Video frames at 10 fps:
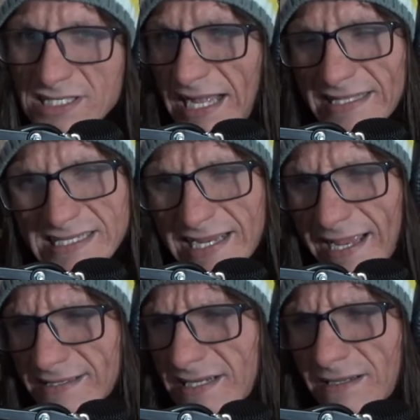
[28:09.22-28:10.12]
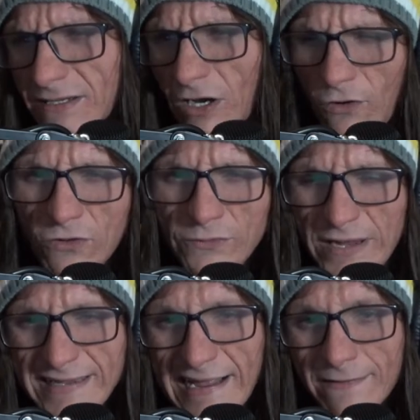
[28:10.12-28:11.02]
that scent all the
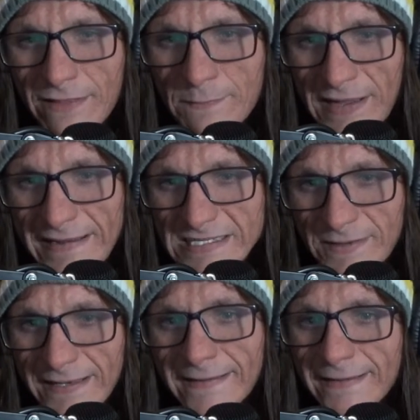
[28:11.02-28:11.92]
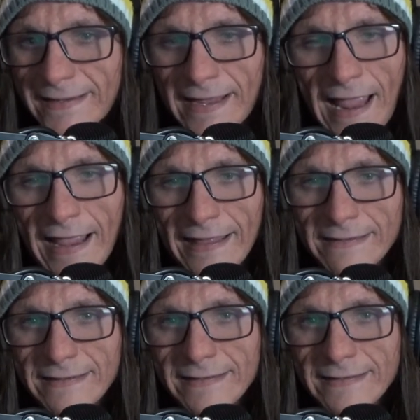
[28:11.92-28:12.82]
way down to the basement,
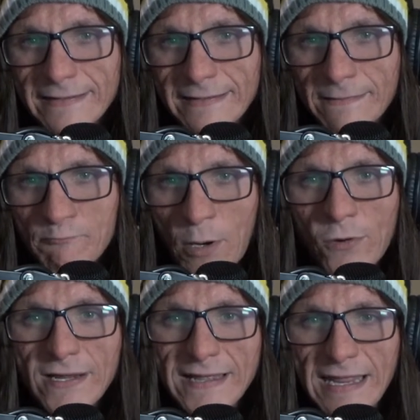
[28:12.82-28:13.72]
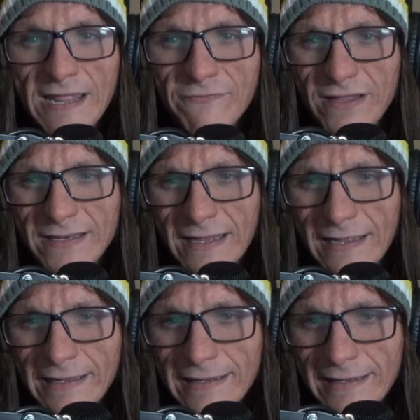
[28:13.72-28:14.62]
and Mona even
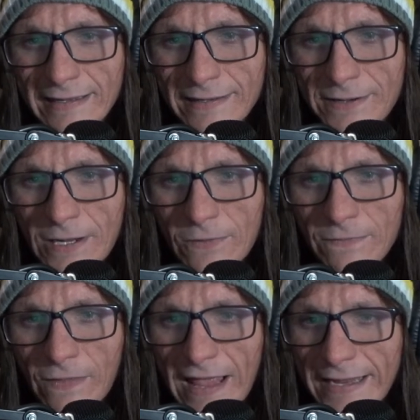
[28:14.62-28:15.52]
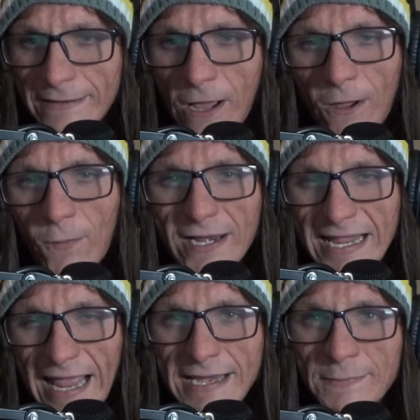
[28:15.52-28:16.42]
uh, uh no like not
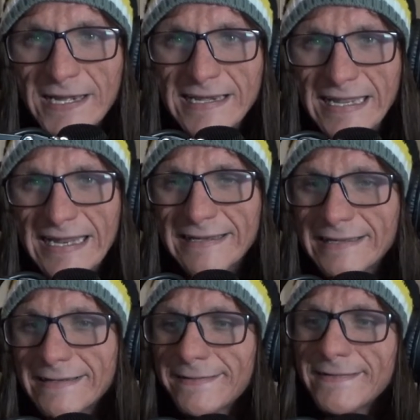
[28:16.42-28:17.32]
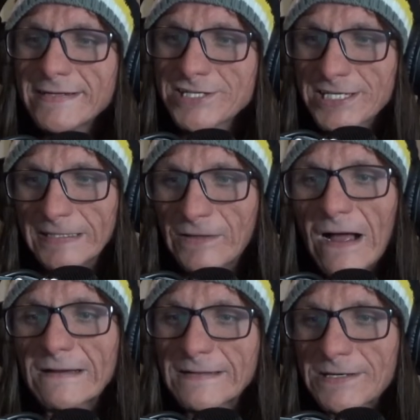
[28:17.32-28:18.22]
wanting anybody to eat it, she
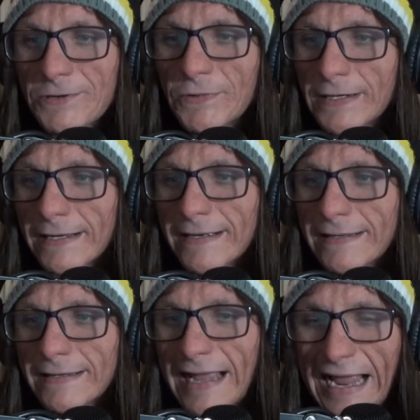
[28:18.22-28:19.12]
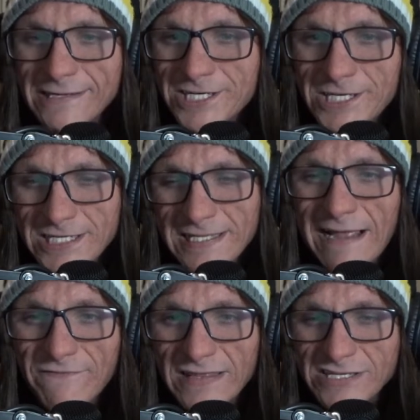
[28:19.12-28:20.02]
locked the door had she just
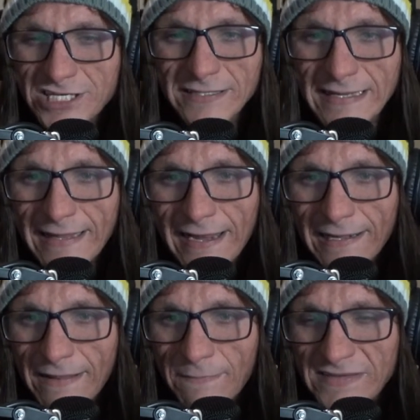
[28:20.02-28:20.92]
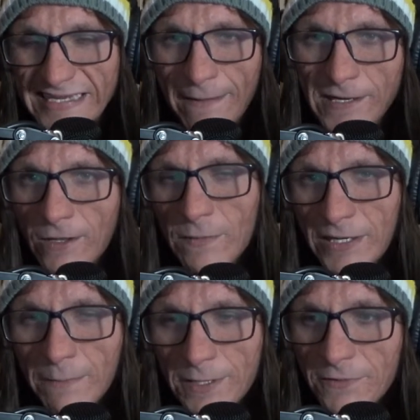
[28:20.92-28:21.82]
left the chili there, that Sam and Ella
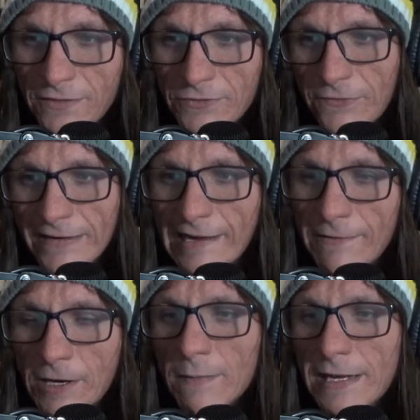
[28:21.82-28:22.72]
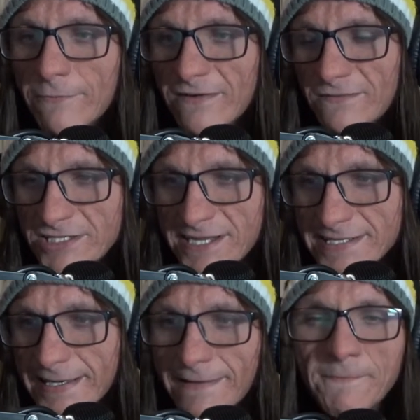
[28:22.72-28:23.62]
probably would have thrown it out. Nobody would have
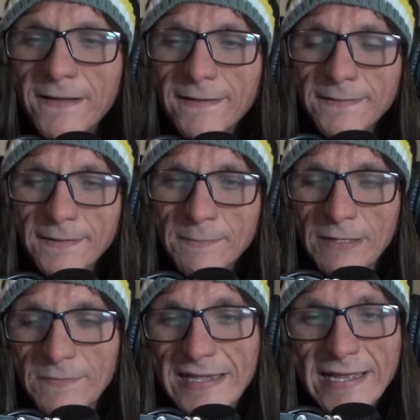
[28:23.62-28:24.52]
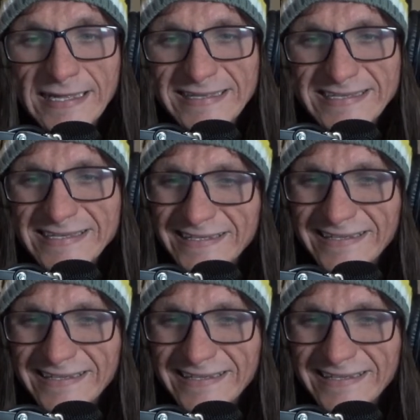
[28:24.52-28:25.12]
ingested it. But because